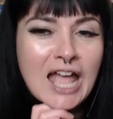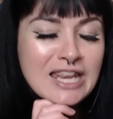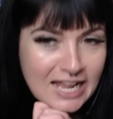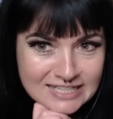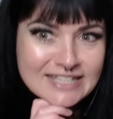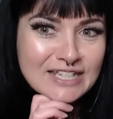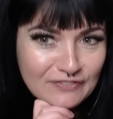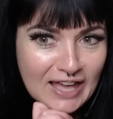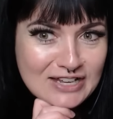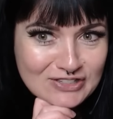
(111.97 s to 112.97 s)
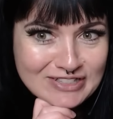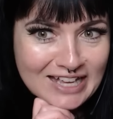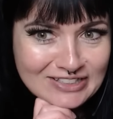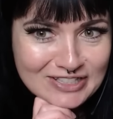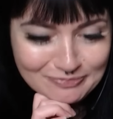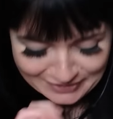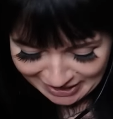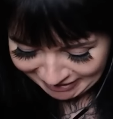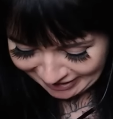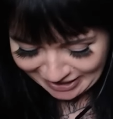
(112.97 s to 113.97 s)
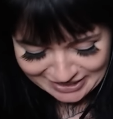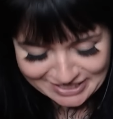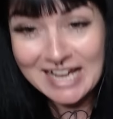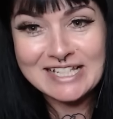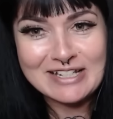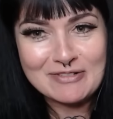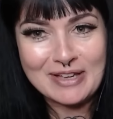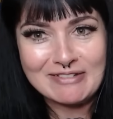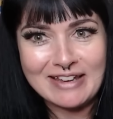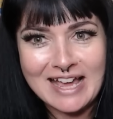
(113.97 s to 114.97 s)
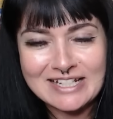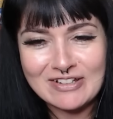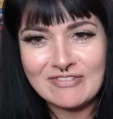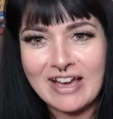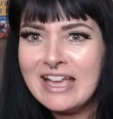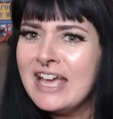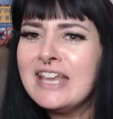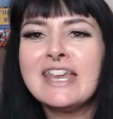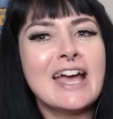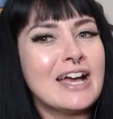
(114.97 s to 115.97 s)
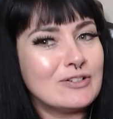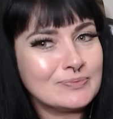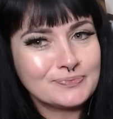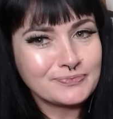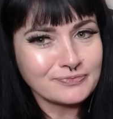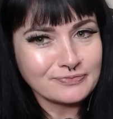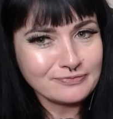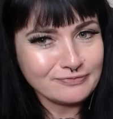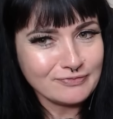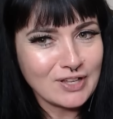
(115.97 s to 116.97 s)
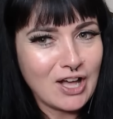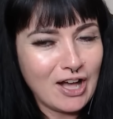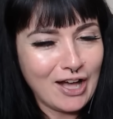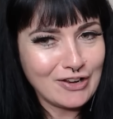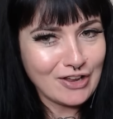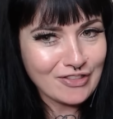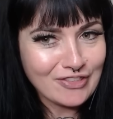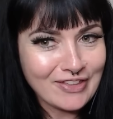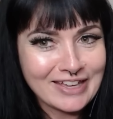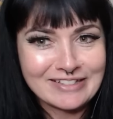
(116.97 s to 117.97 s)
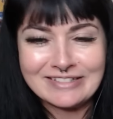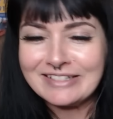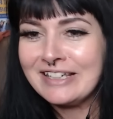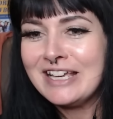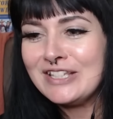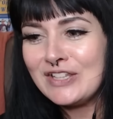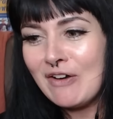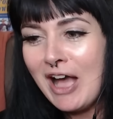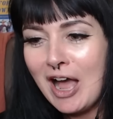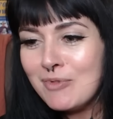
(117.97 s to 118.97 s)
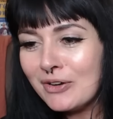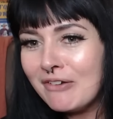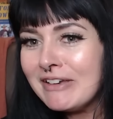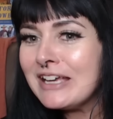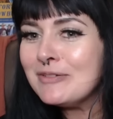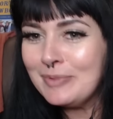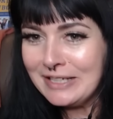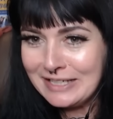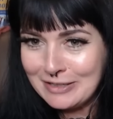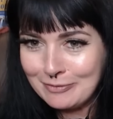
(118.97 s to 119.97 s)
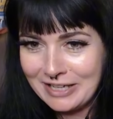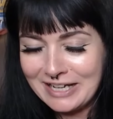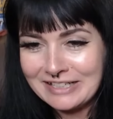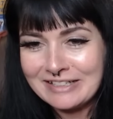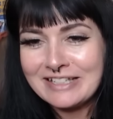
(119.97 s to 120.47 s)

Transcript: Let's see if Kent will tell us, shed a little bit of light on that. Now, another thing. So I'm not going in completely blind.